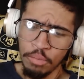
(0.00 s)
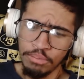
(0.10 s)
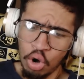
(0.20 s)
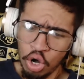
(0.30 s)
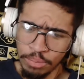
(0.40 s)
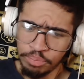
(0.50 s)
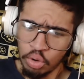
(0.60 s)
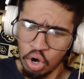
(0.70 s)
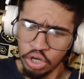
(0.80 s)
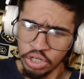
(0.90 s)
More
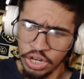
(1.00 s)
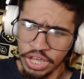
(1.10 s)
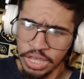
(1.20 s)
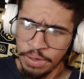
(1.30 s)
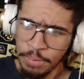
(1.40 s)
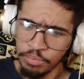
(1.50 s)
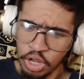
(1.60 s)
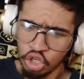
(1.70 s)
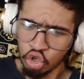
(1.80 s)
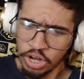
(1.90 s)
importantly,
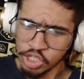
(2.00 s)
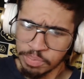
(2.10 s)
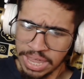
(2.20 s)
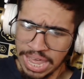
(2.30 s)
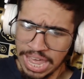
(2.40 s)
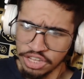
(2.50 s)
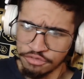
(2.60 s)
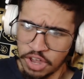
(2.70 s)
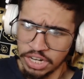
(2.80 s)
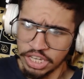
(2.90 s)
the crispy ass
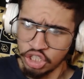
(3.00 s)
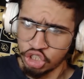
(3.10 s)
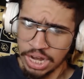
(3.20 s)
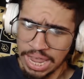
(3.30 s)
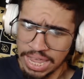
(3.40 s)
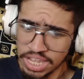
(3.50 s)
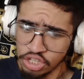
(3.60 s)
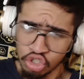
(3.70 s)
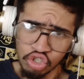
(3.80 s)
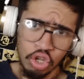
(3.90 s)
fucking
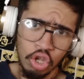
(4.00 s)
J's.